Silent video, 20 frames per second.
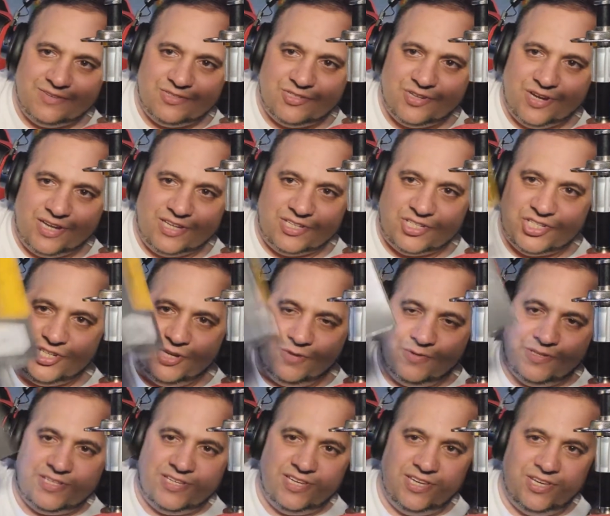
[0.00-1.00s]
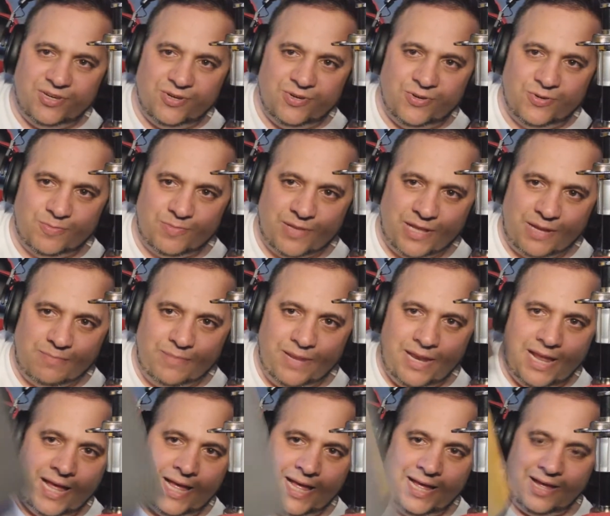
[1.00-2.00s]
trying to show it to you, blah
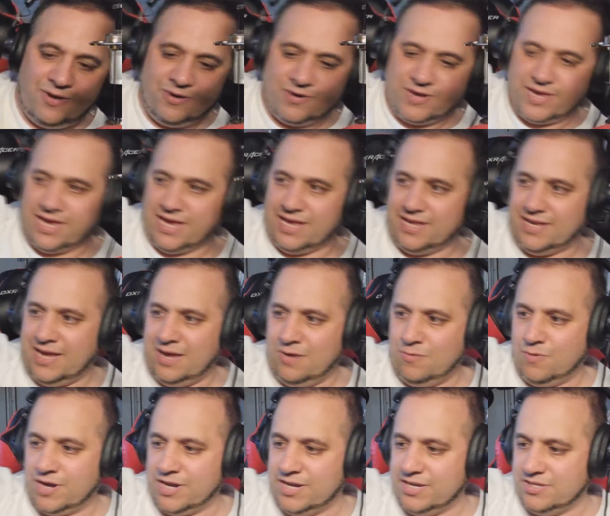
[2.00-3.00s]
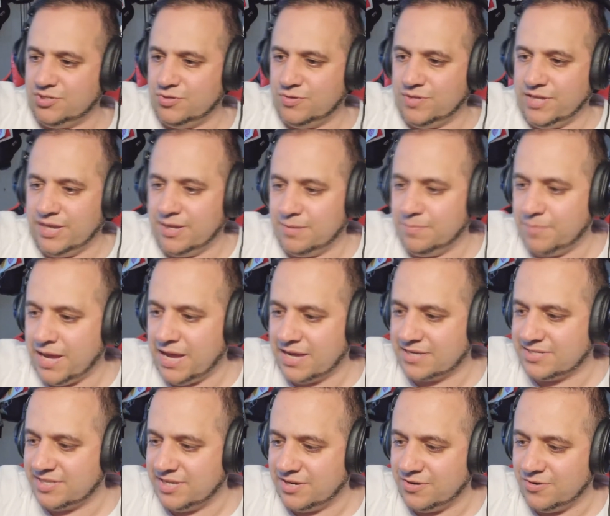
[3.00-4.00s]
blah. Okay, now we're gonna do the
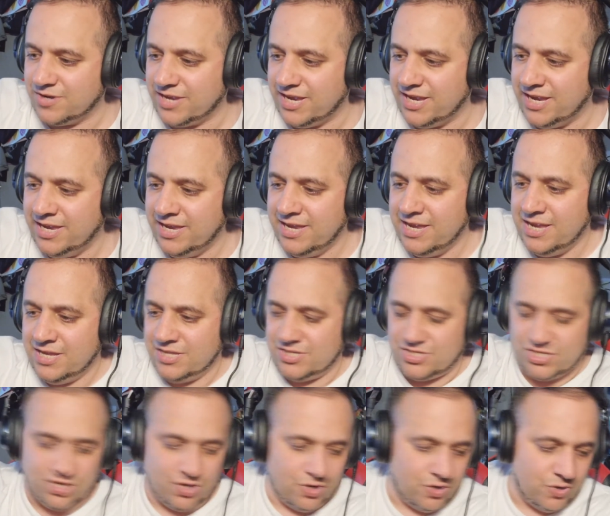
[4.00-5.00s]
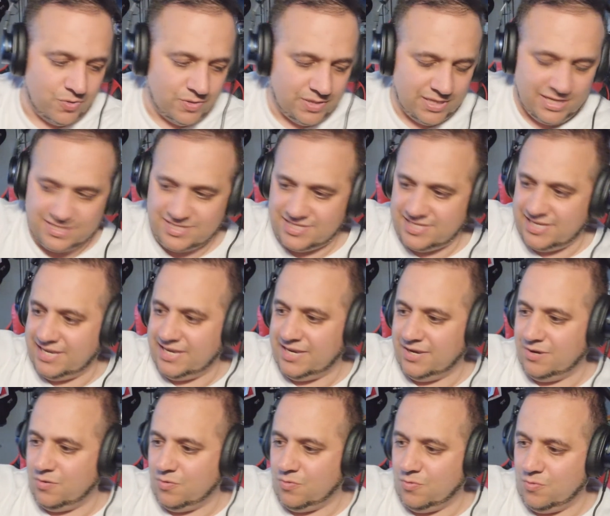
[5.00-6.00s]
unboxing. Okay, so let's see
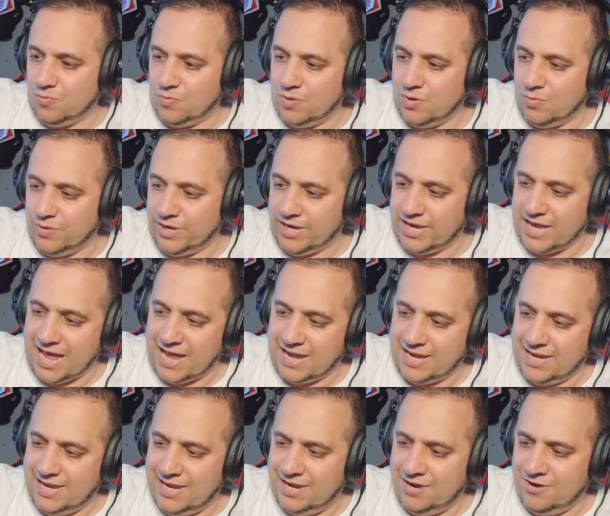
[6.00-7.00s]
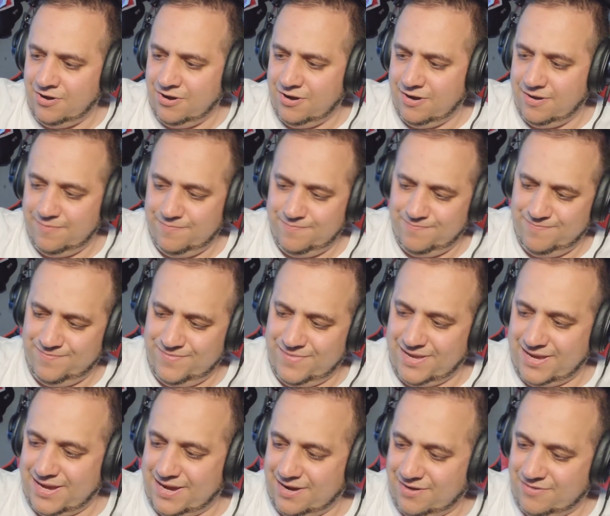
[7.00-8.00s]
what we got here.
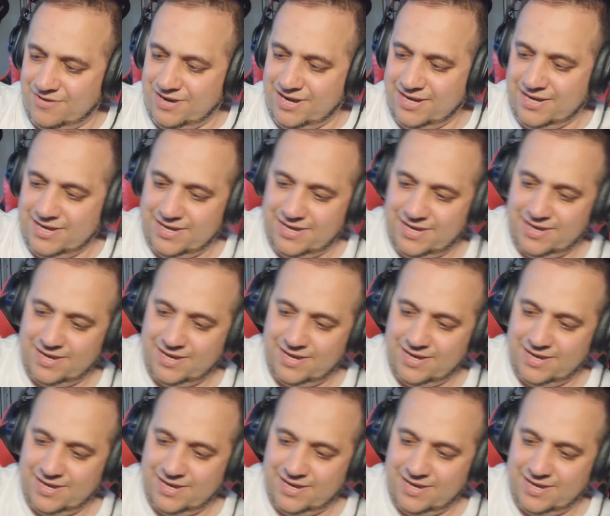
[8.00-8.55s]
All right,